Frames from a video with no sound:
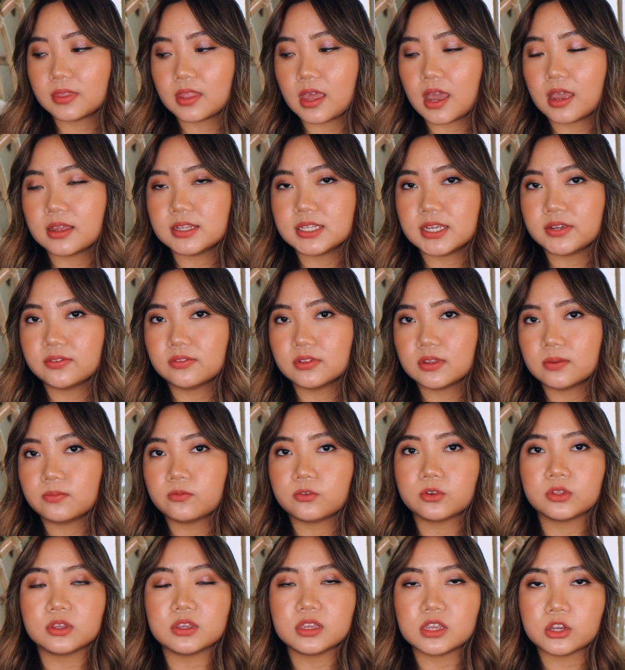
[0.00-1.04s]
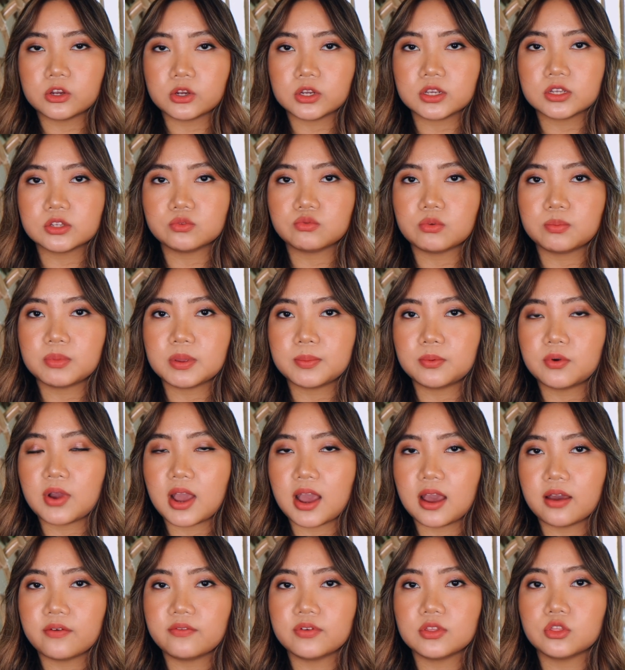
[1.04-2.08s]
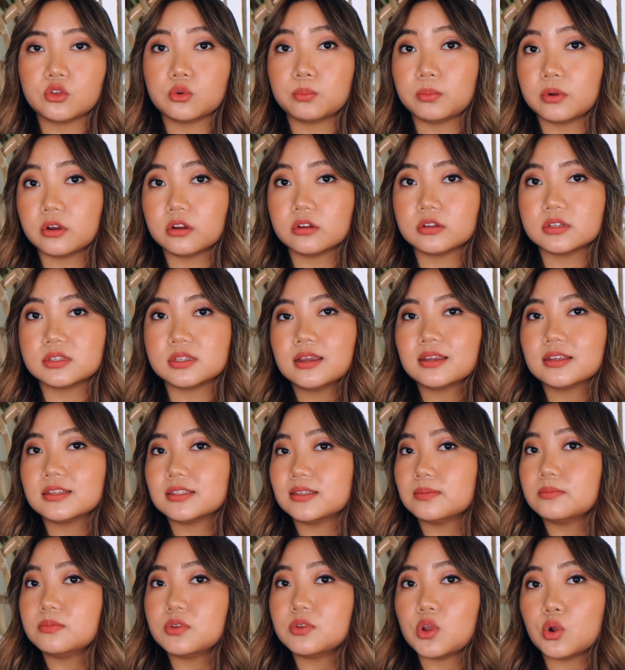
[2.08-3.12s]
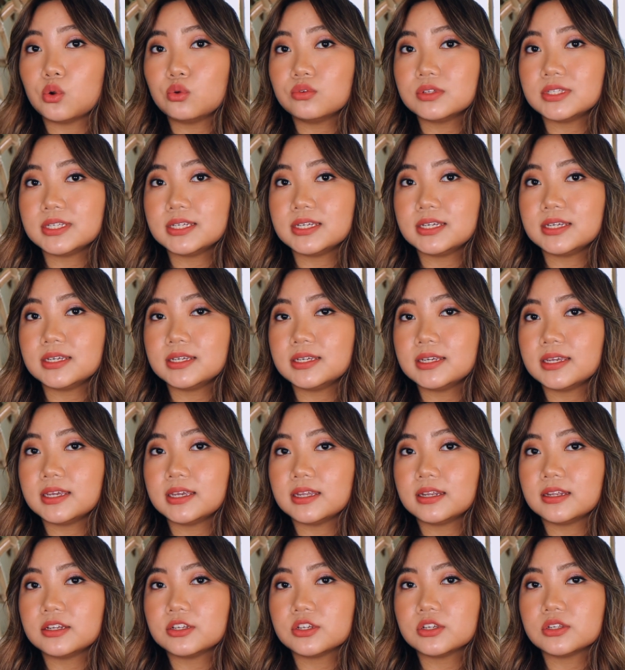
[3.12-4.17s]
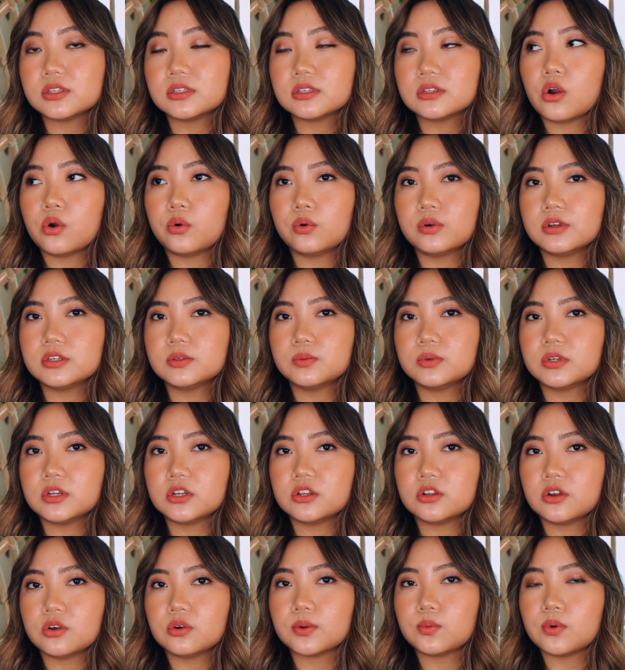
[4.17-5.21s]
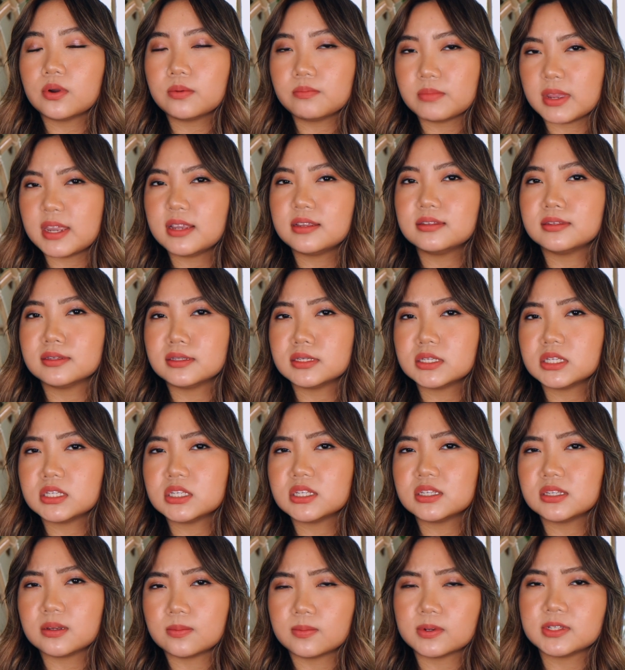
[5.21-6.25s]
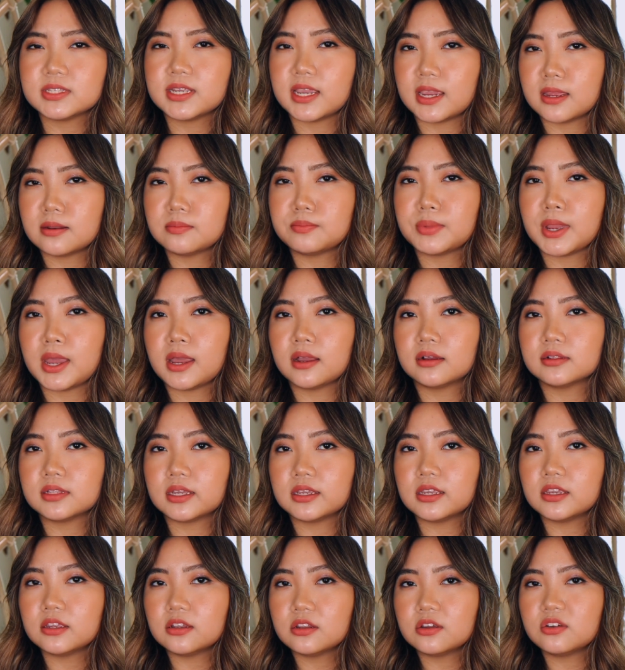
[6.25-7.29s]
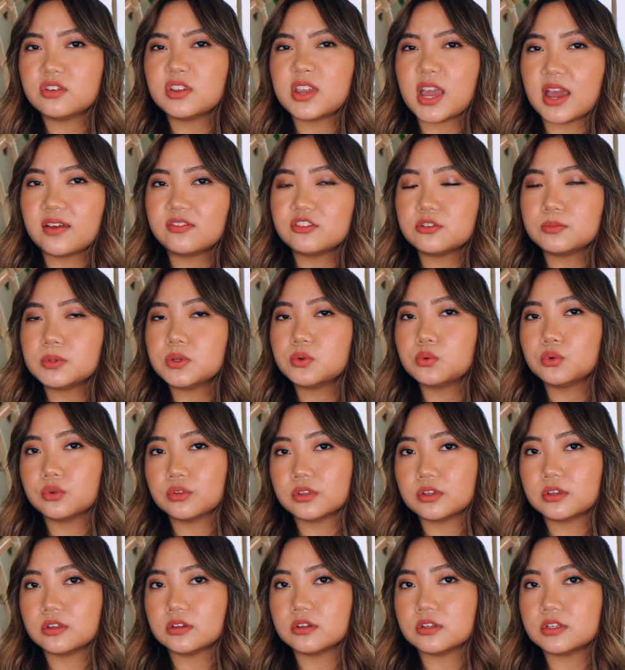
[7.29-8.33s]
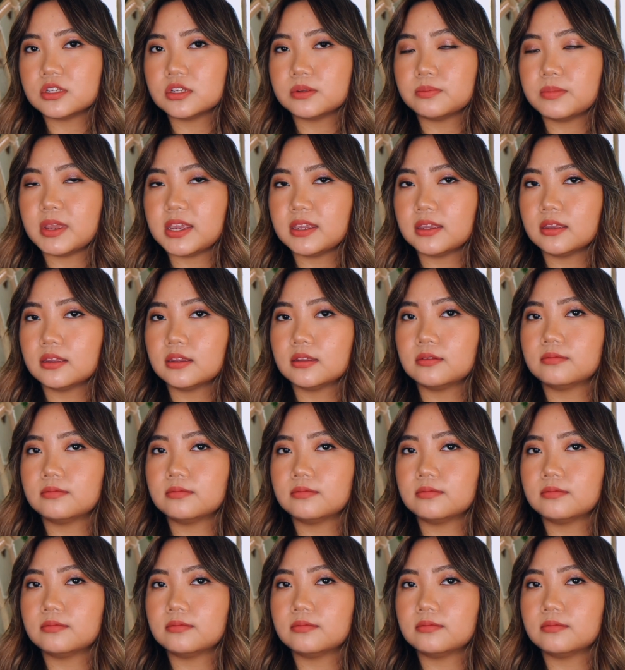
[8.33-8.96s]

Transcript: I definitely am really curious what people have in their purse because I'm nosy and I just always want to know what makes it to someone's handbag. Like, you know, you have to be really good to make it